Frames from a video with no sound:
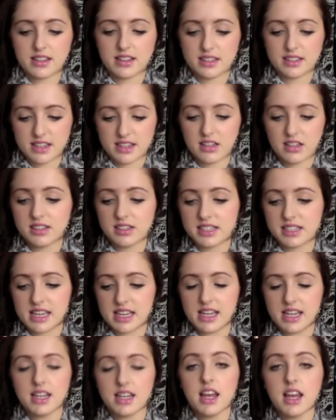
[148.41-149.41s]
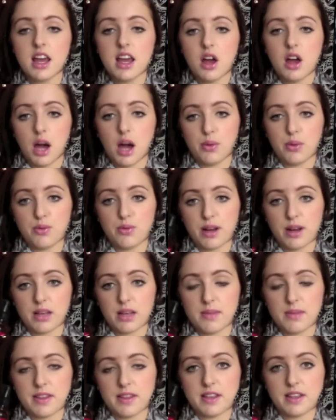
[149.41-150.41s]
dull skin, I would
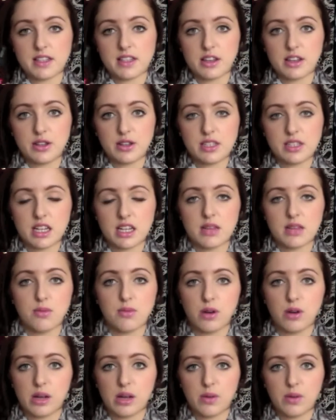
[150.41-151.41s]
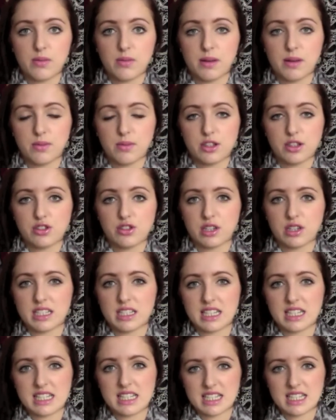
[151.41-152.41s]
recommend this. I use it in the morning with my moisturizer
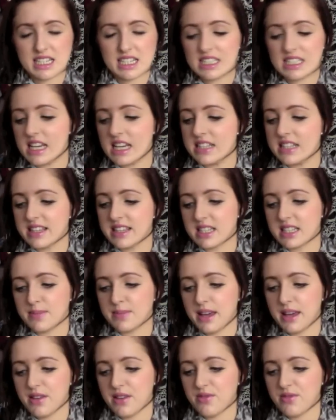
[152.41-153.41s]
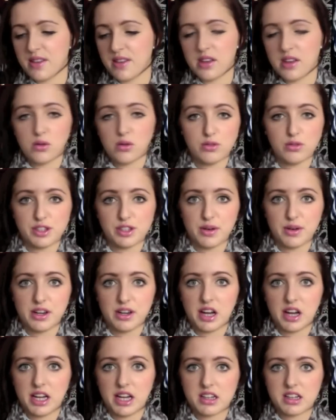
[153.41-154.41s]
because it contains SPF, and then also at
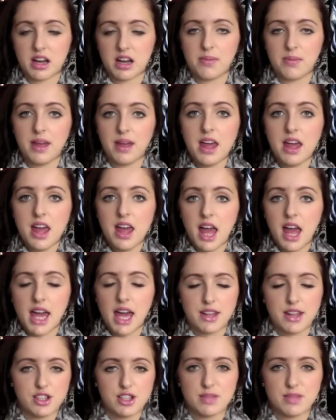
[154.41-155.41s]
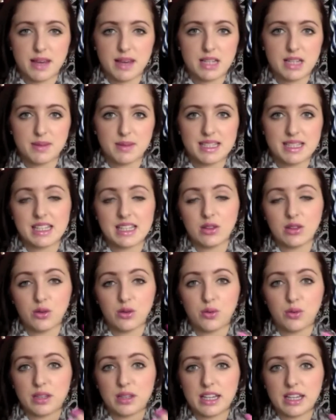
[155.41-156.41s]
night time, and it just makes my skin
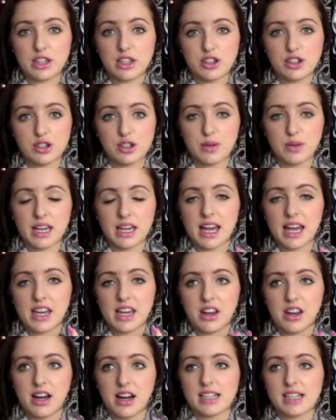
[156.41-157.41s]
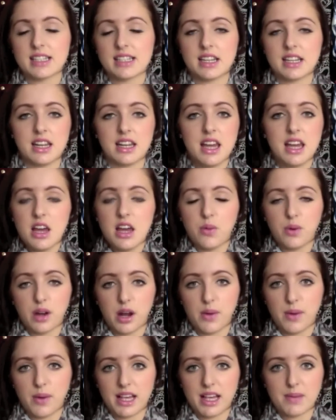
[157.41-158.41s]
look really dewy and nice, and when I
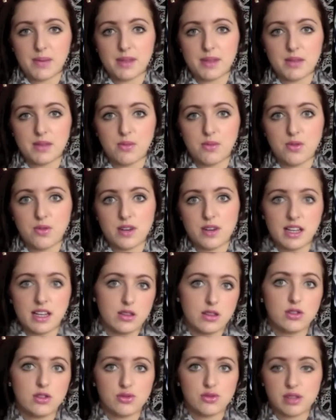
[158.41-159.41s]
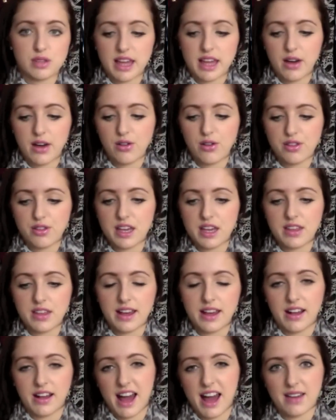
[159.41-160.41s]
wake up in the morning it looks really healthy and
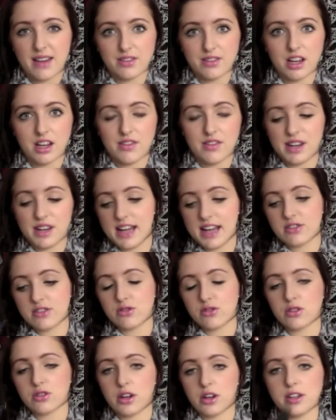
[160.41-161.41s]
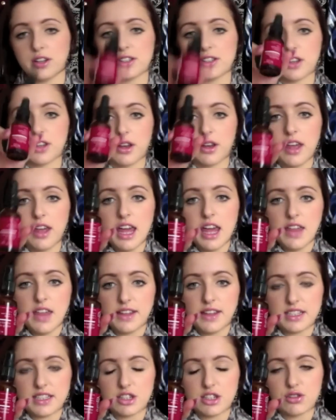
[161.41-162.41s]
like I have kind of a natural glow. So
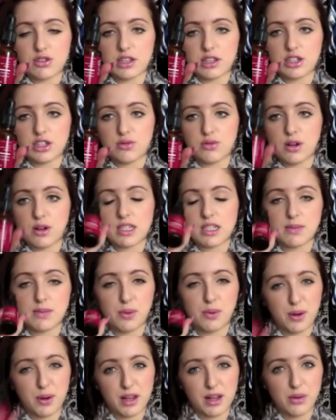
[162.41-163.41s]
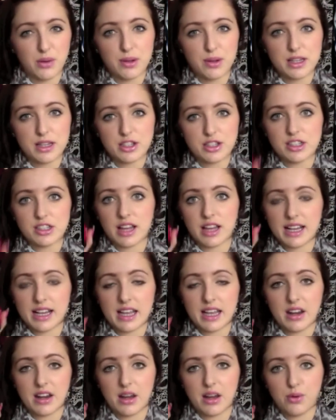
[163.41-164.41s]
that's the Trilogy Rosehip Oil. I really do like it,
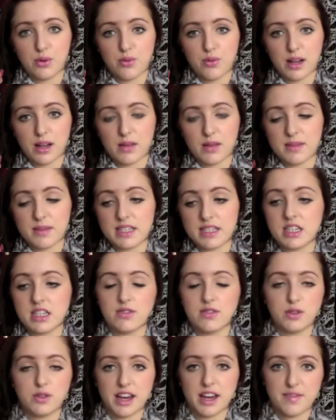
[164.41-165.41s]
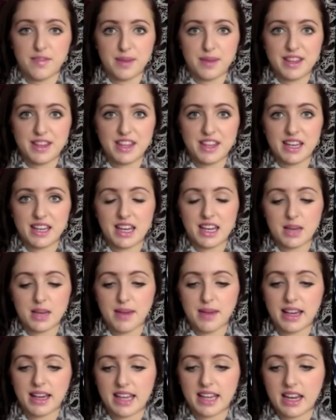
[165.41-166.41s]
and I would recommend it if you have been thinking
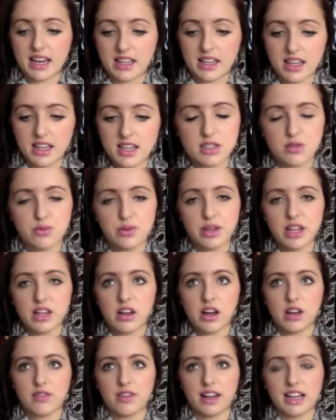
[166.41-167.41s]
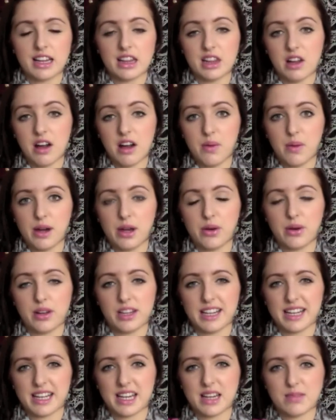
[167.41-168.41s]
about getting it. It's really kind of like a lightweight oil,
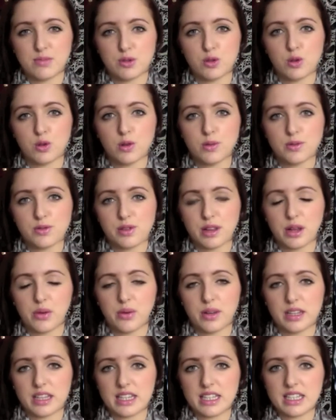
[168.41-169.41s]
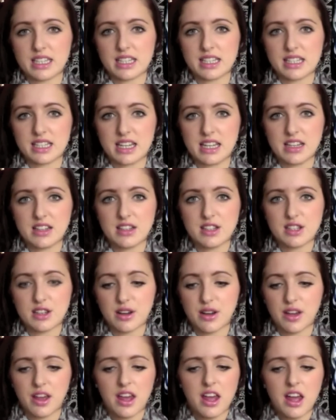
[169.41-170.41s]
like it absorbs really quickly into the skin, so
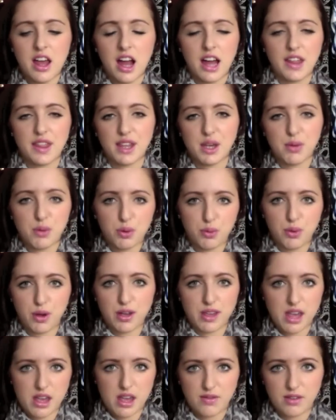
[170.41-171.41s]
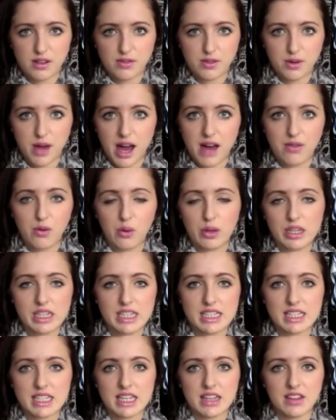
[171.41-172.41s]
I think it would work even if you have oily
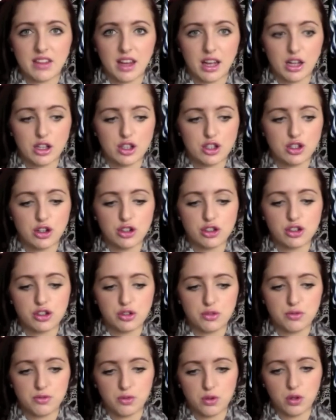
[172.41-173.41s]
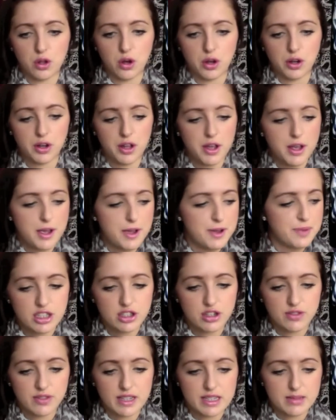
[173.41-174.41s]
skin, like it's not too full on.
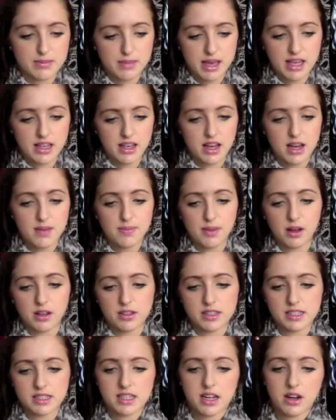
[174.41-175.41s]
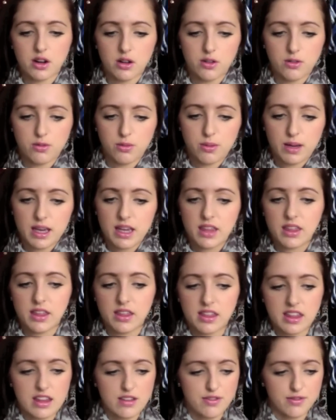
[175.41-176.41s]
Off is makeup. I'll start off with
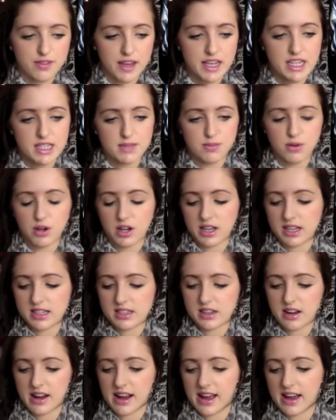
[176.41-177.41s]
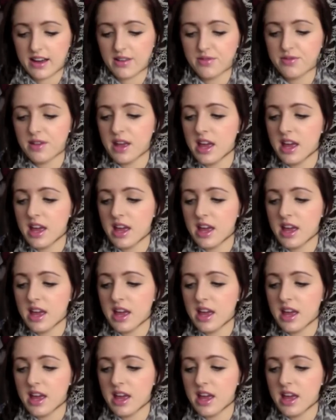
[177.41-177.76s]
the face products that I have.